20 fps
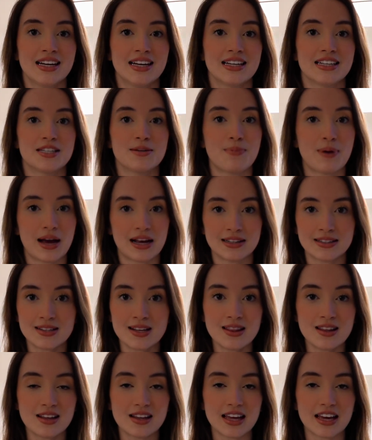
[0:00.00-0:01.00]
Depends
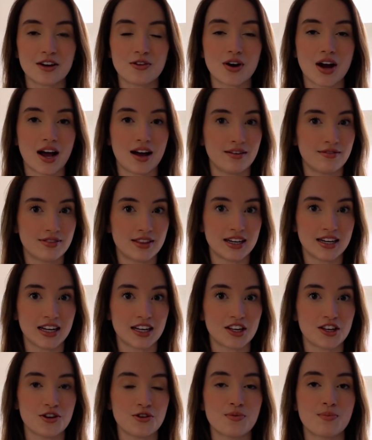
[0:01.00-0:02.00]
on the layout of the
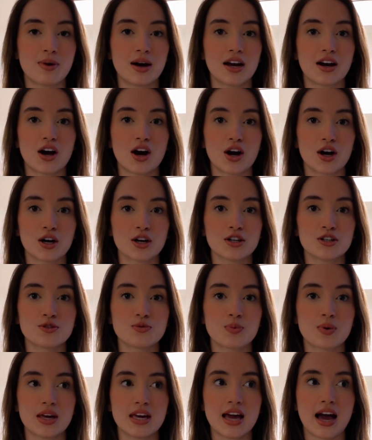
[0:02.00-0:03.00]
NICU, but
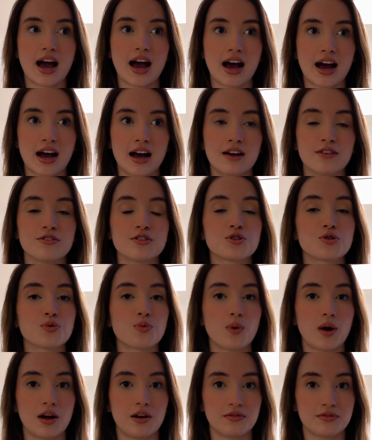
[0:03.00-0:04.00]
ours, we have
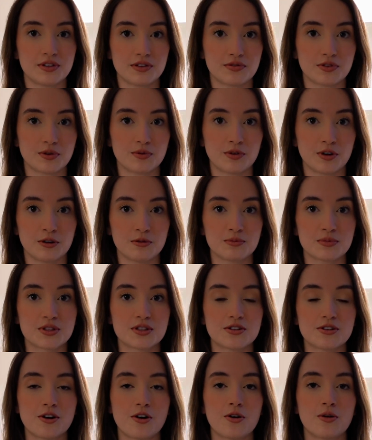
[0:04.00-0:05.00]
12 different rooms.
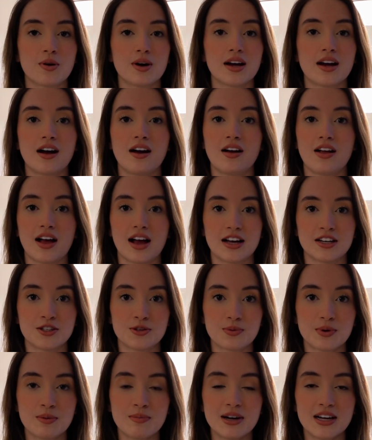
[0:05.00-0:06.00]
So I'll head
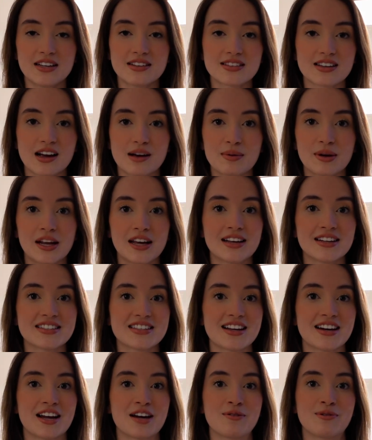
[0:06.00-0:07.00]
to where my assignment
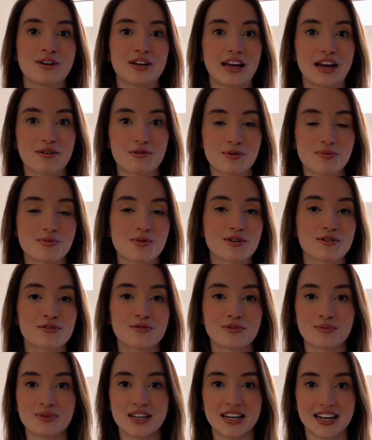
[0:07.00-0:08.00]
is and I will get report
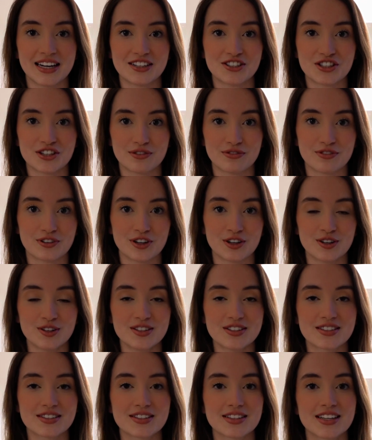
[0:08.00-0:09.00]
from the night shift
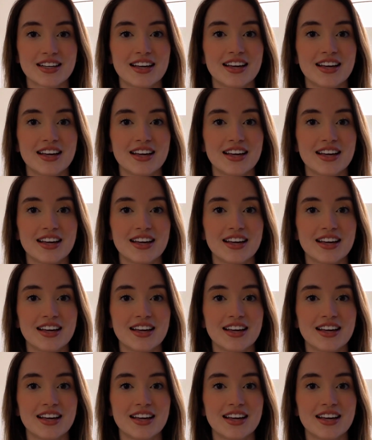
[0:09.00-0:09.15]
nurse.